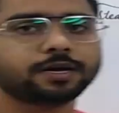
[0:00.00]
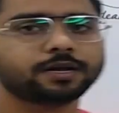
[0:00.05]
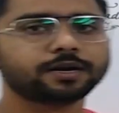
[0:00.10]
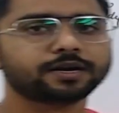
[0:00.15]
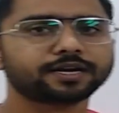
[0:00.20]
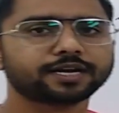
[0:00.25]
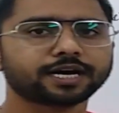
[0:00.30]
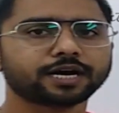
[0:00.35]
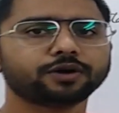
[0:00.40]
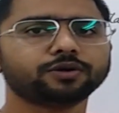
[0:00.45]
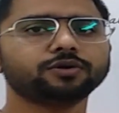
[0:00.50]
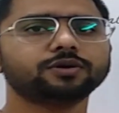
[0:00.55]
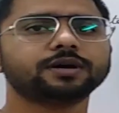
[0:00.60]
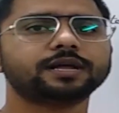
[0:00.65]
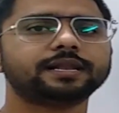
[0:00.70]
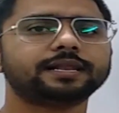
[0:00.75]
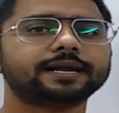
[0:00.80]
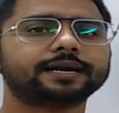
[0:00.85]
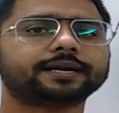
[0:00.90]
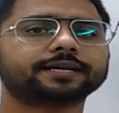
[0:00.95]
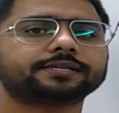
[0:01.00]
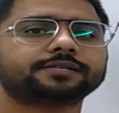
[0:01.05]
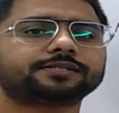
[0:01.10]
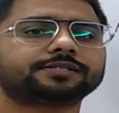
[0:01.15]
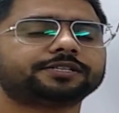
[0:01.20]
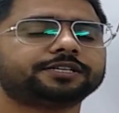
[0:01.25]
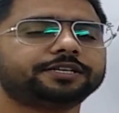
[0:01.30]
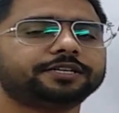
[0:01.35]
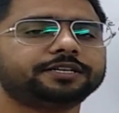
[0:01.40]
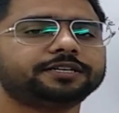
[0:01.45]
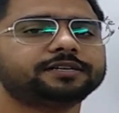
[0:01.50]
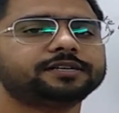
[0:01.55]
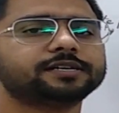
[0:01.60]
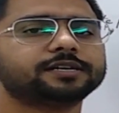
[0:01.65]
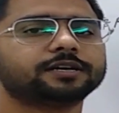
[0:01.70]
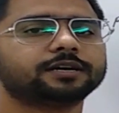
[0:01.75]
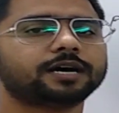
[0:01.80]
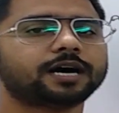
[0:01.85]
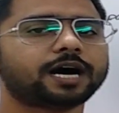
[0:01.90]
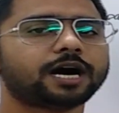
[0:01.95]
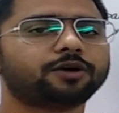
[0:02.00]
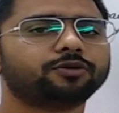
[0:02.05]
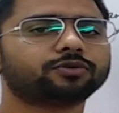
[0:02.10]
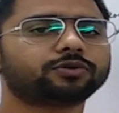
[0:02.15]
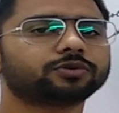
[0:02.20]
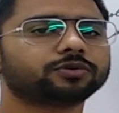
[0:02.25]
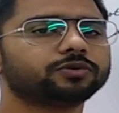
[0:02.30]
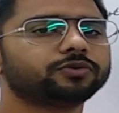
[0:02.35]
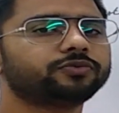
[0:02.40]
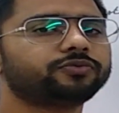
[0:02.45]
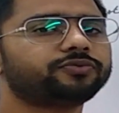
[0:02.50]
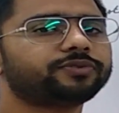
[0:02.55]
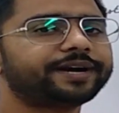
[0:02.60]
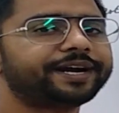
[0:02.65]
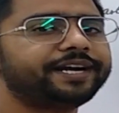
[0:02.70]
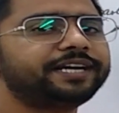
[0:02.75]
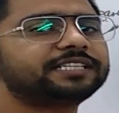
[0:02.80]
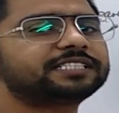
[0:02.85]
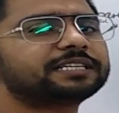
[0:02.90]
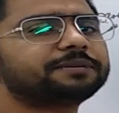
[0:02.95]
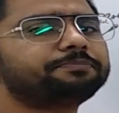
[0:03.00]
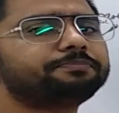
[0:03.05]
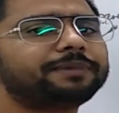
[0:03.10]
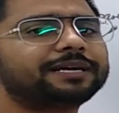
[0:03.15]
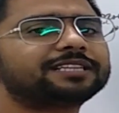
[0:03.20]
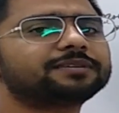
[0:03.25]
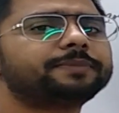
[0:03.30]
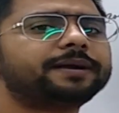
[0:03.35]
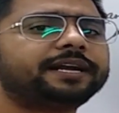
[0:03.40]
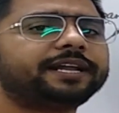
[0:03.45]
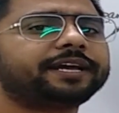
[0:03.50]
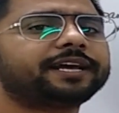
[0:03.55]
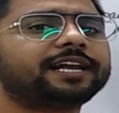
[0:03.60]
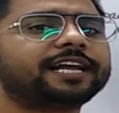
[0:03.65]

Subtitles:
Now let us see how to find some mathematical